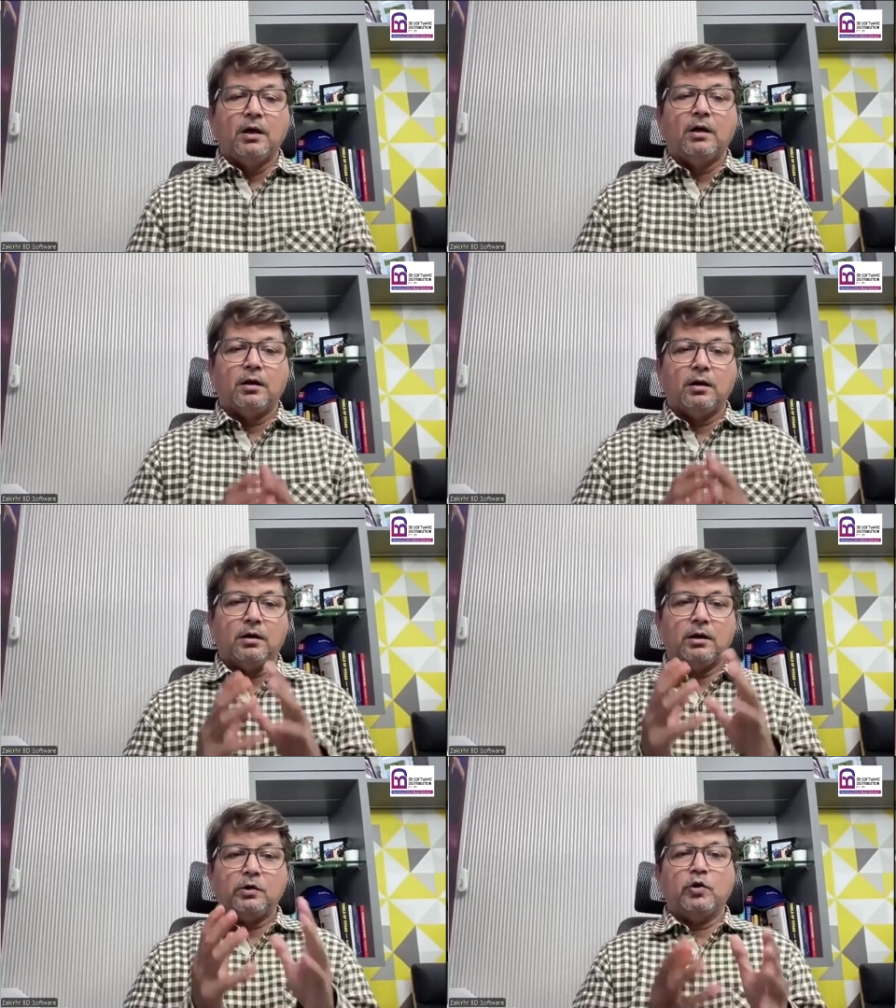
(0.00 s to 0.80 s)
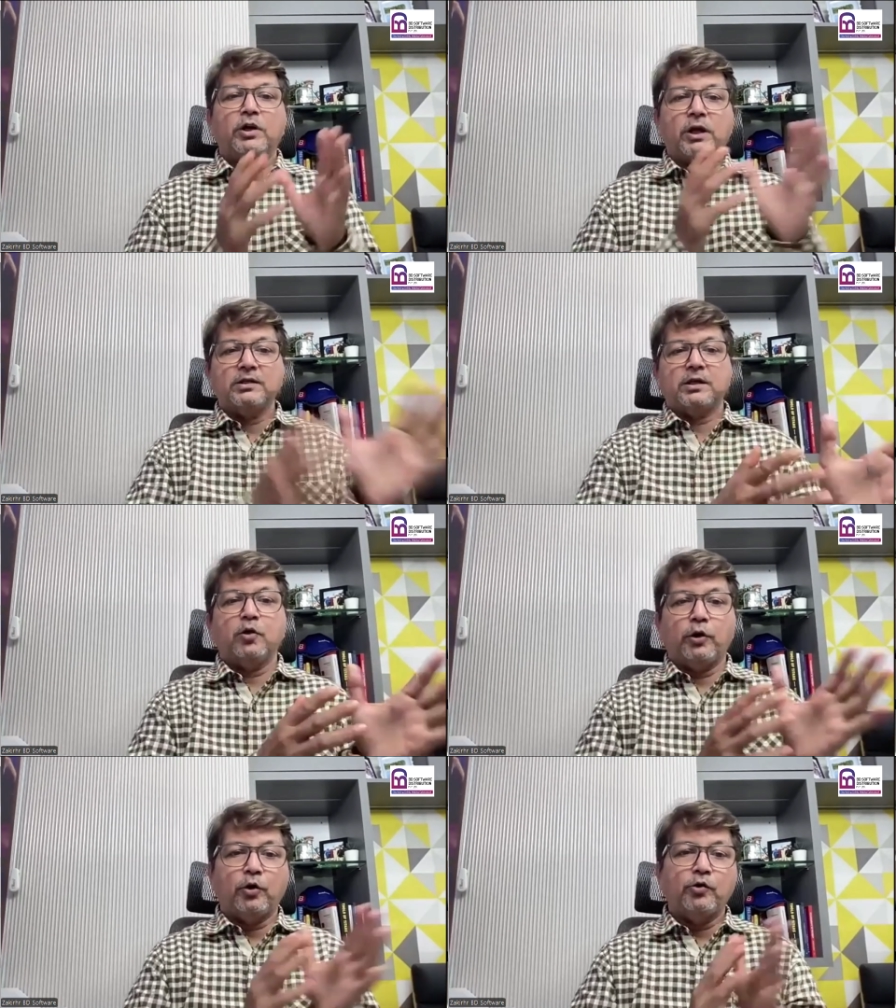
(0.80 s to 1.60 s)
your entire
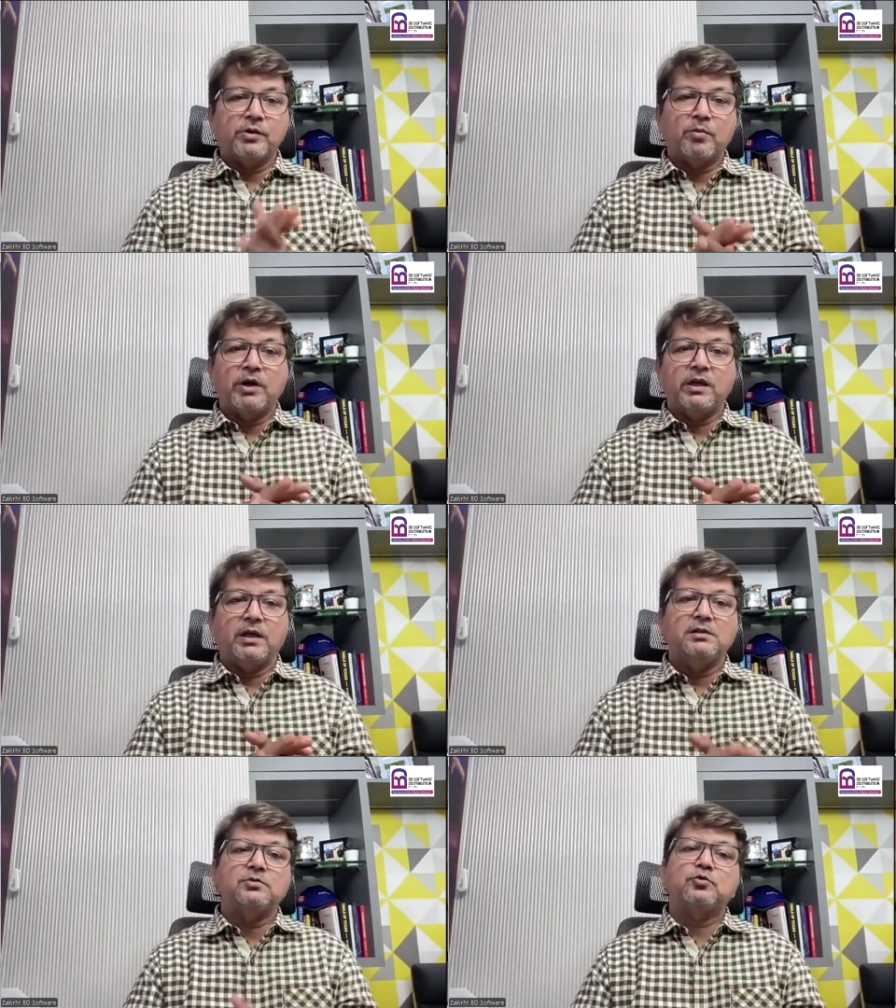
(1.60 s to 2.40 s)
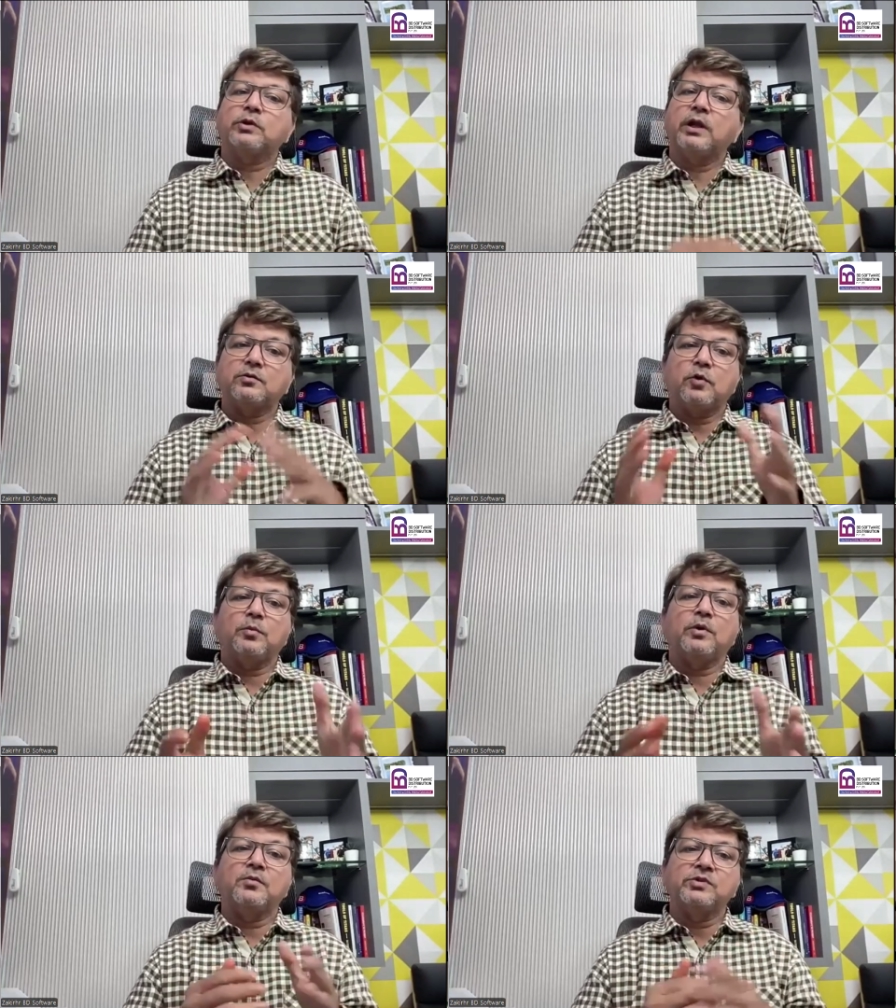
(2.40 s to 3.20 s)
security to somebody else. So that's what
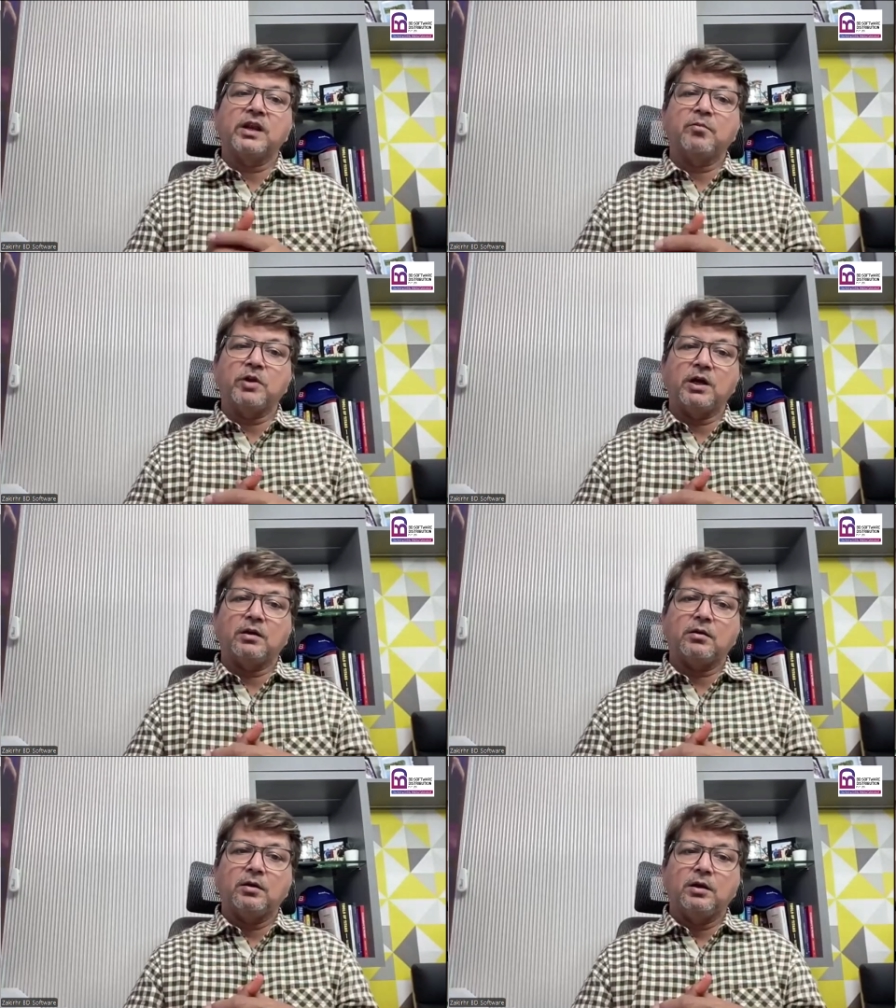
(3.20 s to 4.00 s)
becomes an MDR.